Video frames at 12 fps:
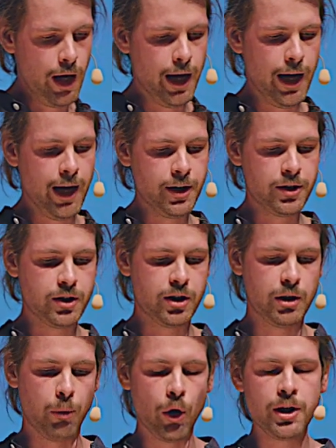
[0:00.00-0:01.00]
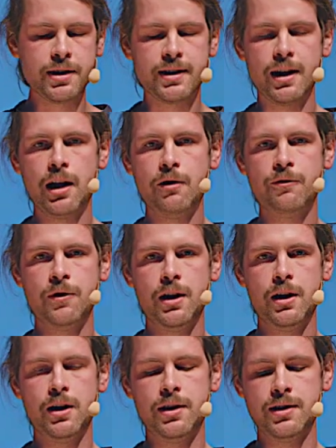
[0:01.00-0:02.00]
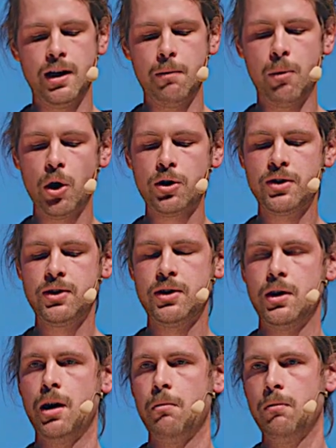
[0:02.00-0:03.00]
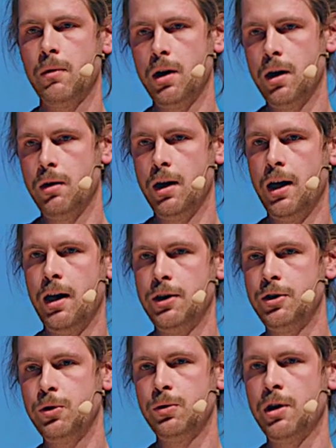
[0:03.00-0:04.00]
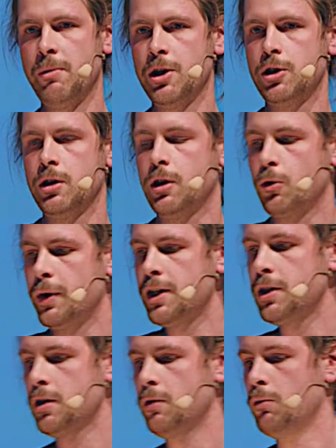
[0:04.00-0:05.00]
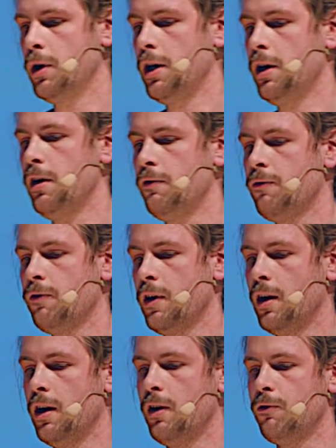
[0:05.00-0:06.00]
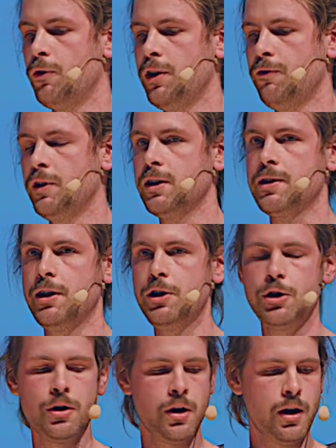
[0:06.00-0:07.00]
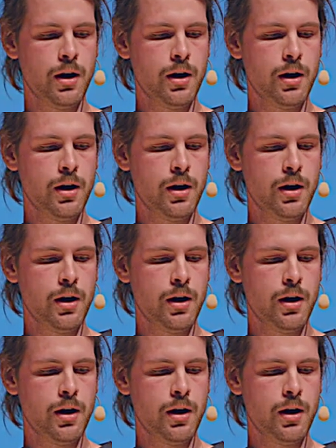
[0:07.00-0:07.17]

And the board itself is a box uh, a two-dimensional grid with uh, three fields each.